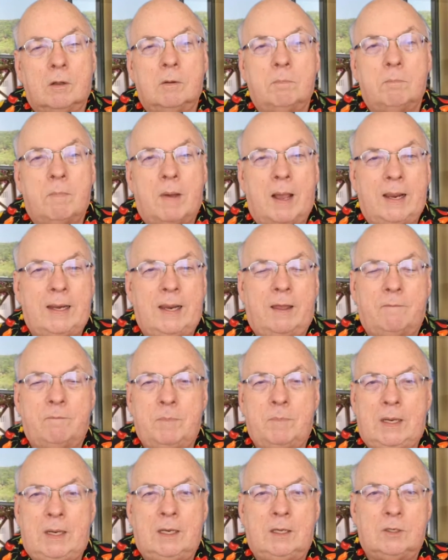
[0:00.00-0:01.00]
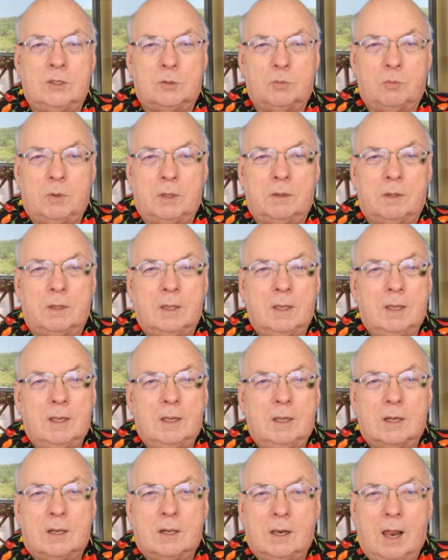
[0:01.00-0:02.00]
might have meetings with
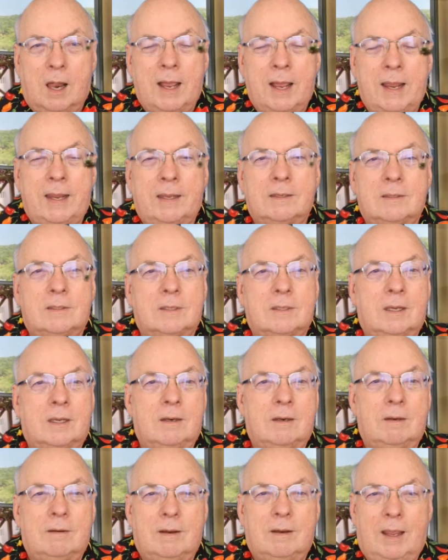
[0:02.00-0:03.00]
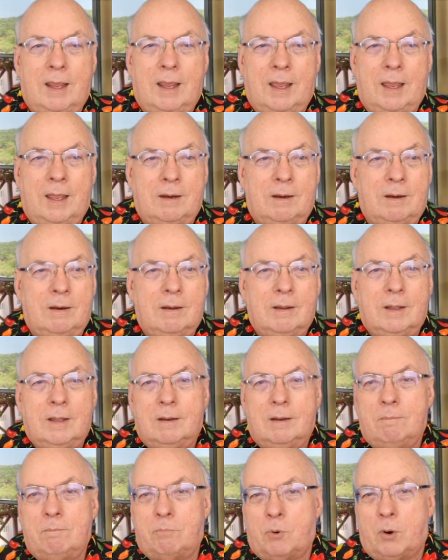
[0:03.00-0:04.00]
clients and
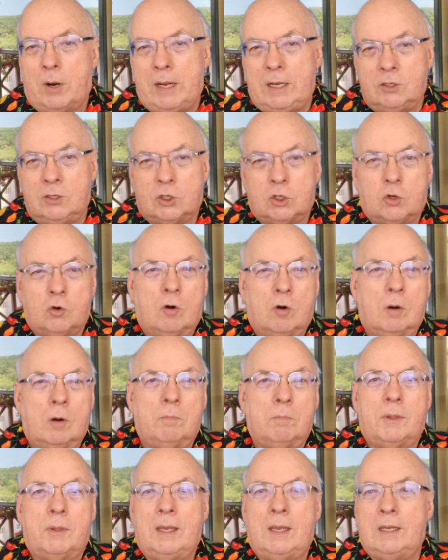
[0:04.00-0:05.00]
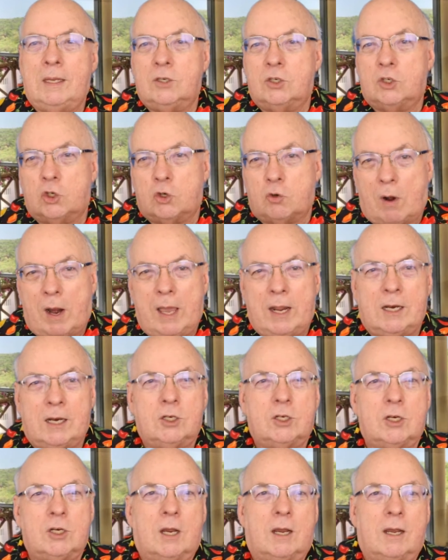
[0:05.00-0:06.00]
brainstorm things,
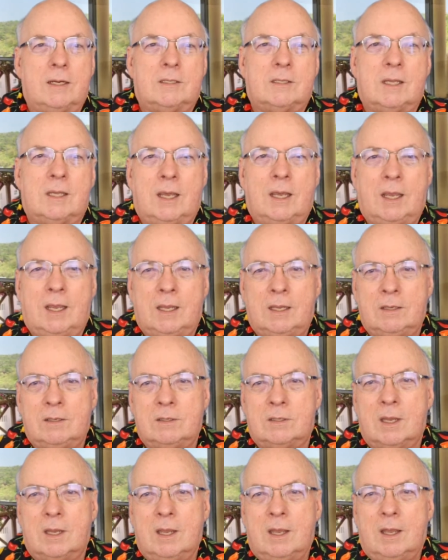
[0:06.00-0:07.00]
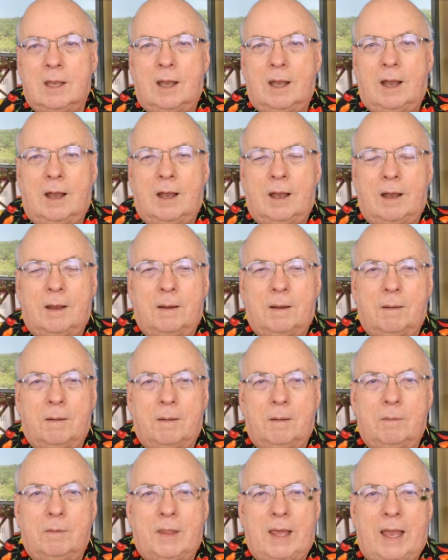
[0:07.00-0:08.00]
strategize things,
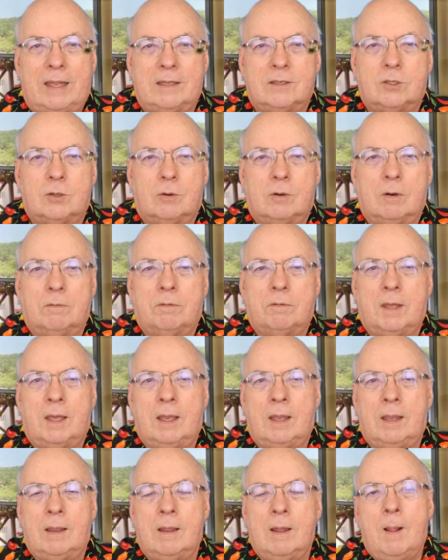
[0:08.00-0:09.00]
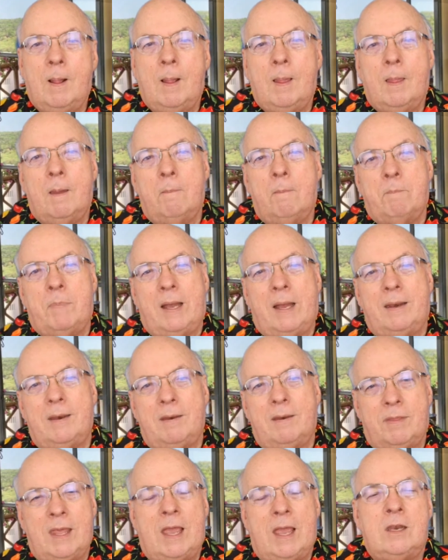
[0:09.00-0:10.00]
that sort of thing.
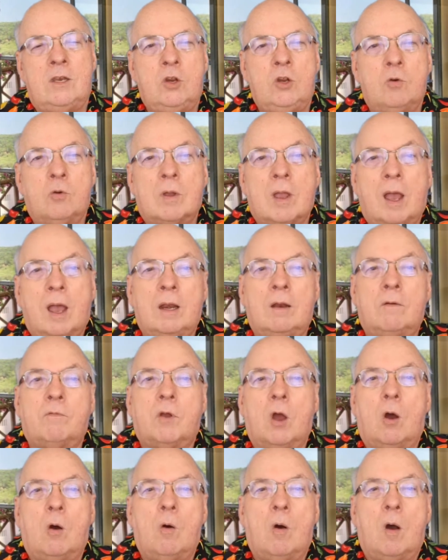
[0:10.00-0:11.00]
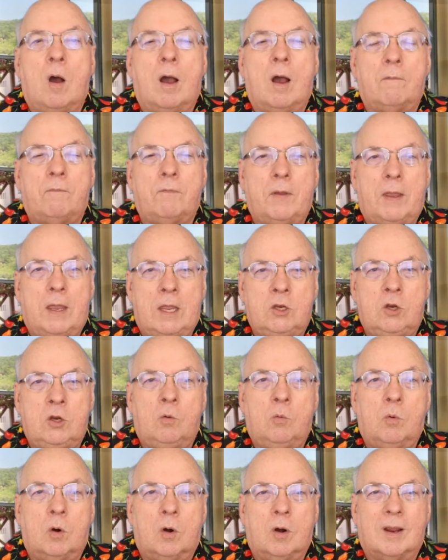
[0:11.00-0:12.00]
But then you kind of go off and you
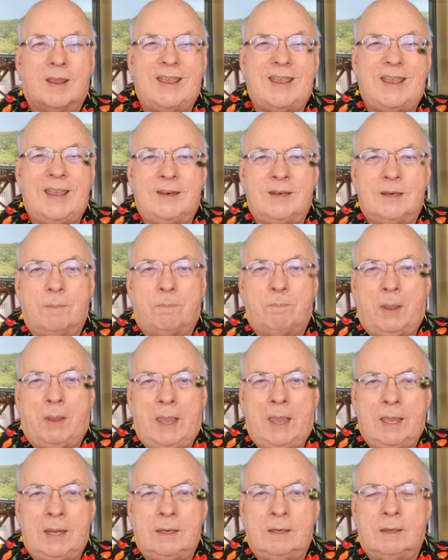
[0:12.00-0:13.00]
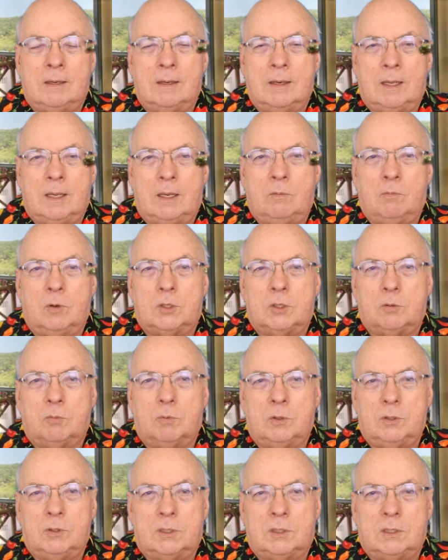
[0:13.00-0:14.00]
work independently, which
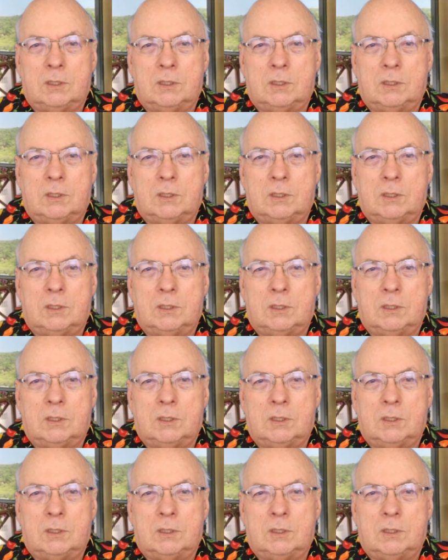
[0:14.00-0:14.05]
was